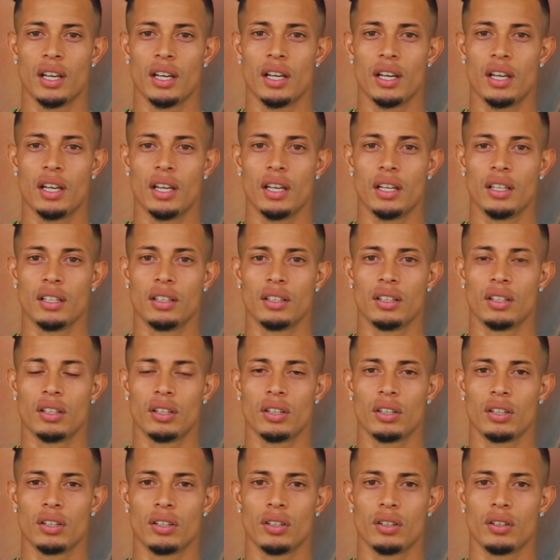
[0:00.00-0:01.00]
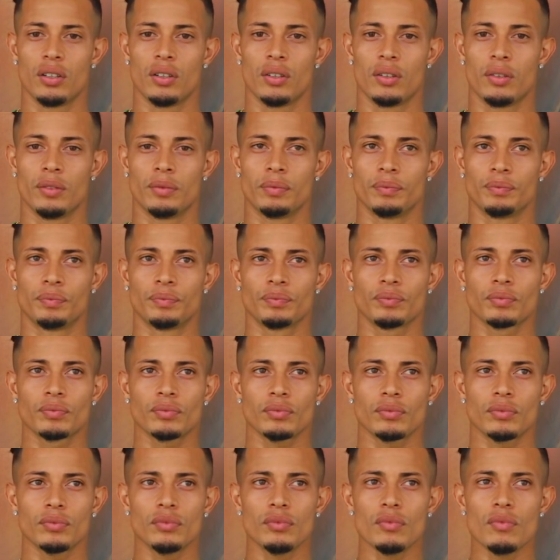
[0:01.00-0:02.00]
And,
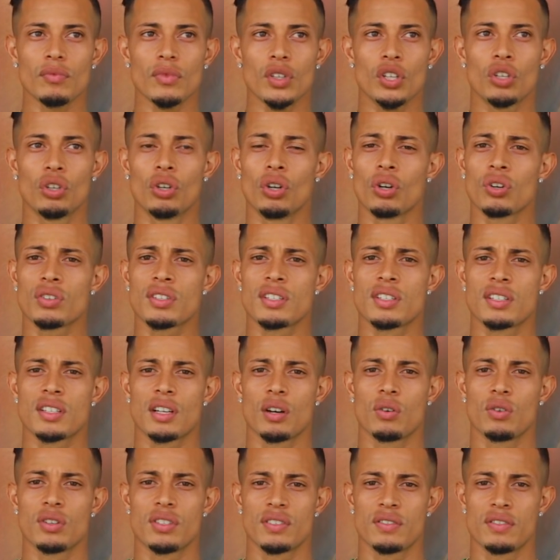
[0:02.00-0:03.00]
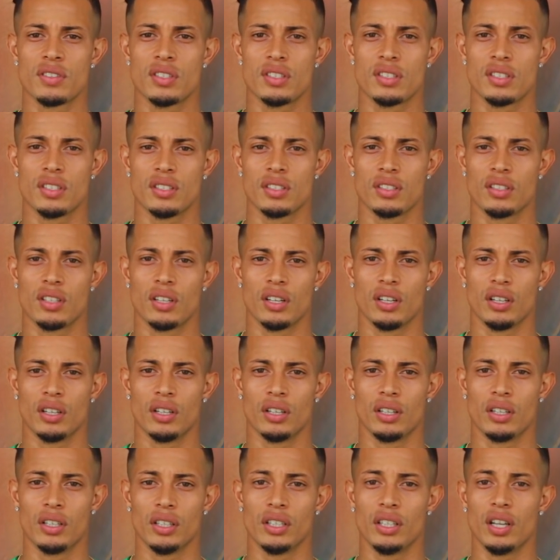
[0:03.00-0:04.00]
um, you know, since I was
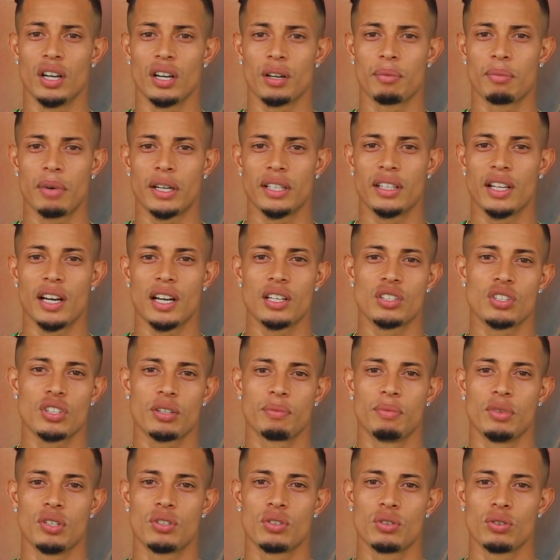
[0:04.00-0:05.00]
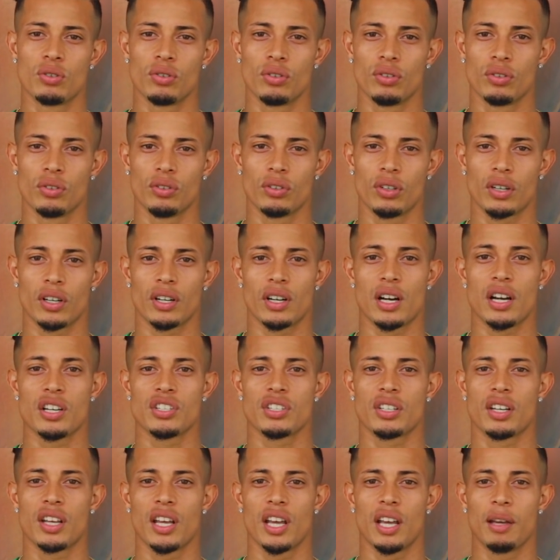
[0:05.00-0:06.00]
uh, young, my dad took me to a
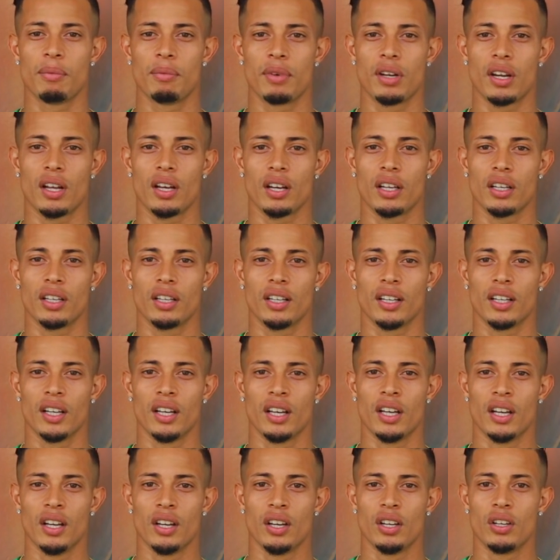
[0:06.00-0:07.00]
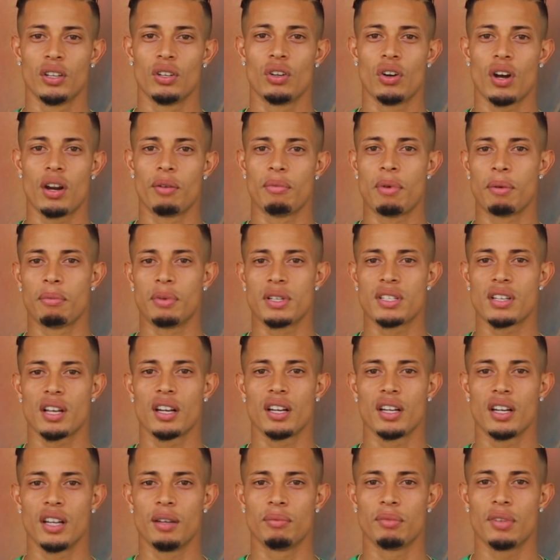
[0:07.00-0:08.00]
Raja game and I you know, I remember
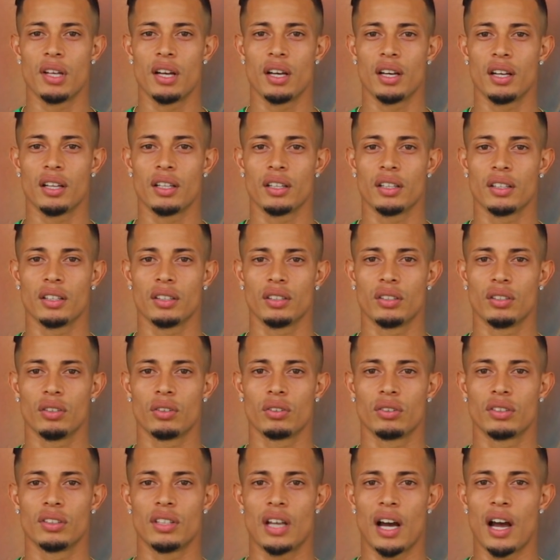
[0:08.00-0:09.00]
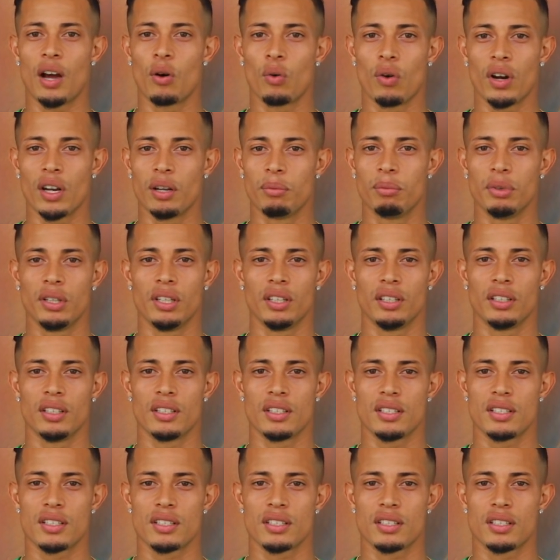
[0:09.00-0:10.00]
telling him that, you know, I want to be in
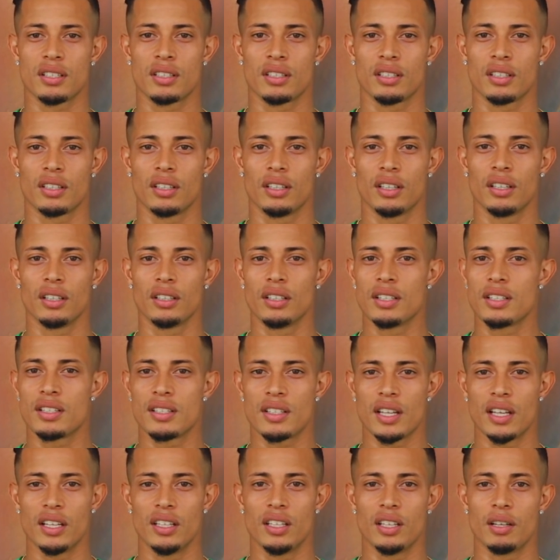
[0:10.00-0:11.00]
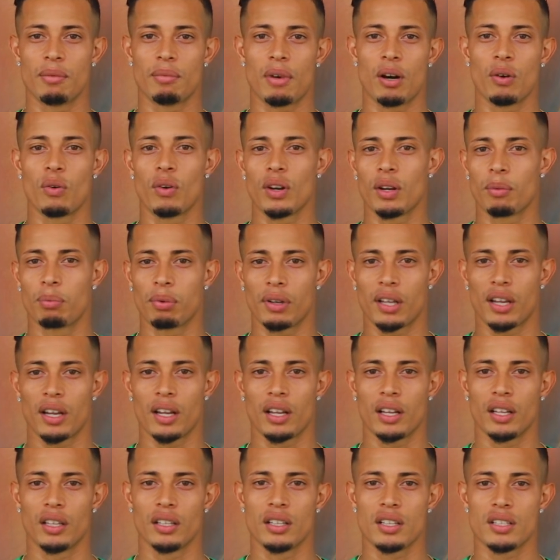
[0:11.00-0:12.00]
this in this stadium. I want to play
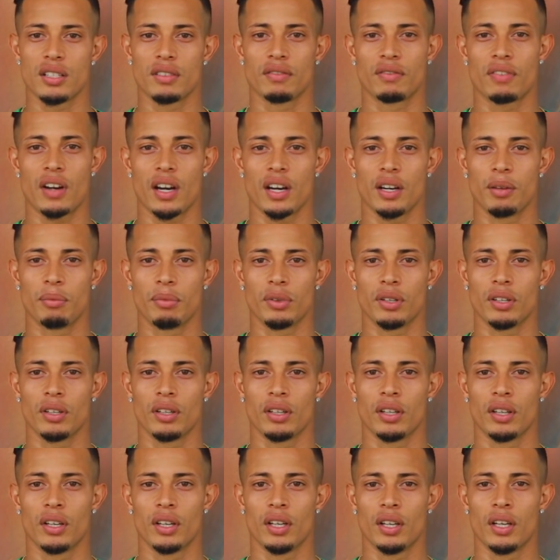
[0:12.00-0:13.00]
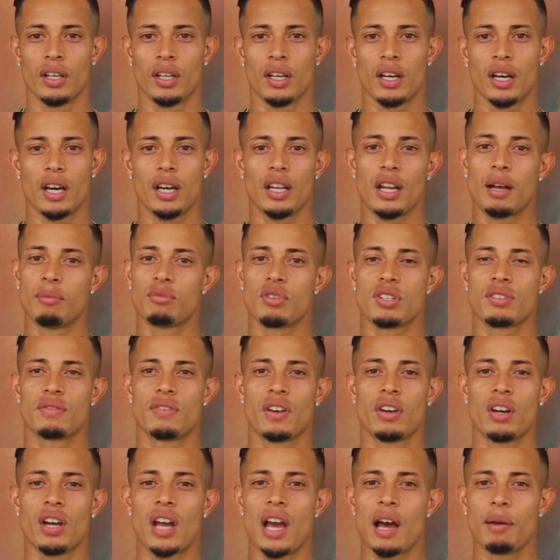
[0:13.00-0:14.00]
in this environment. And I'm just
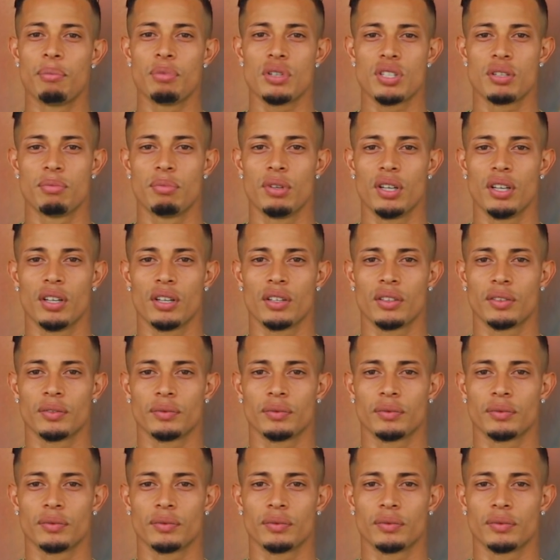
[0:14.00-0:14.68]
very happy to be here.